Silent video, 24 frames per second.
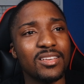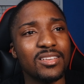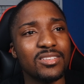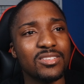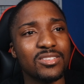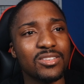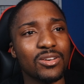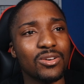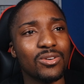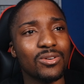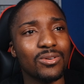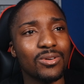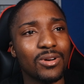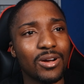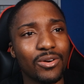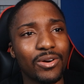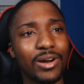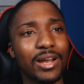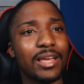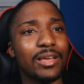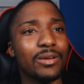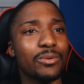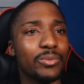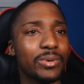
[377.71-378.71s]
So, all
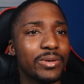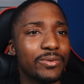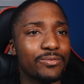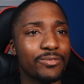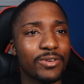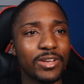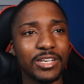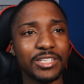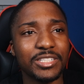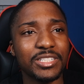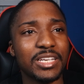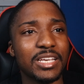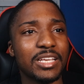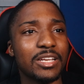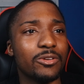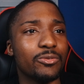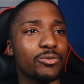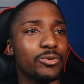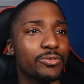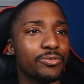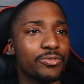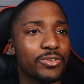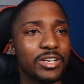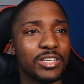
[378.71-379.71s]
right, we finish eating,
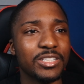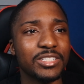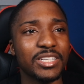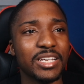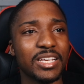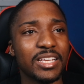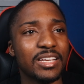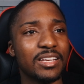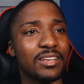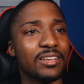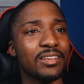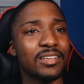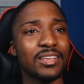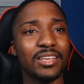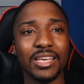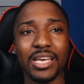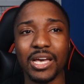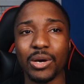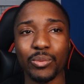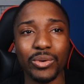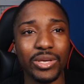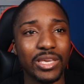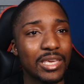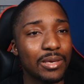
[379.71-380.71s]
we finish eating,
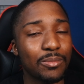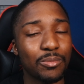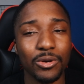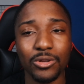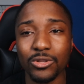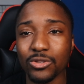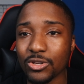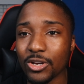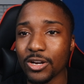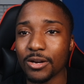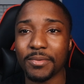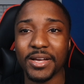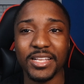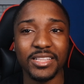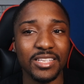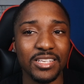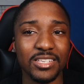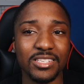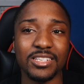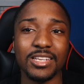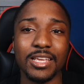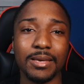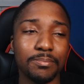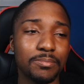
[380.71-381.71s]
and we keep on talking about
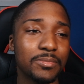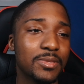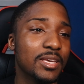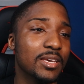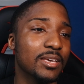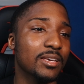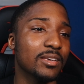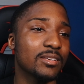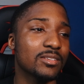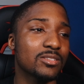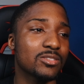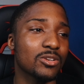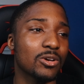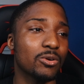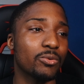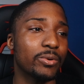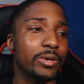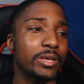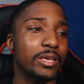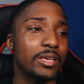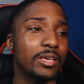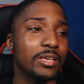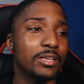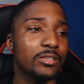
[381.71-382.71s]
this nip thing. So
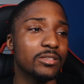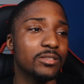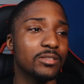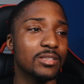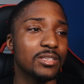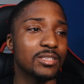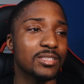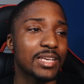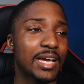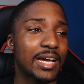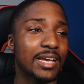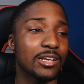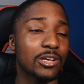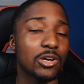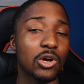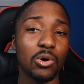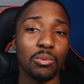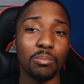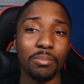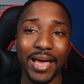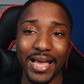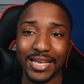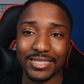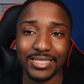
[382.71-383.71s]
we decide to
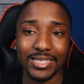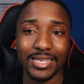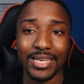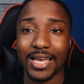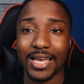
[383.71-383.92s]
go back to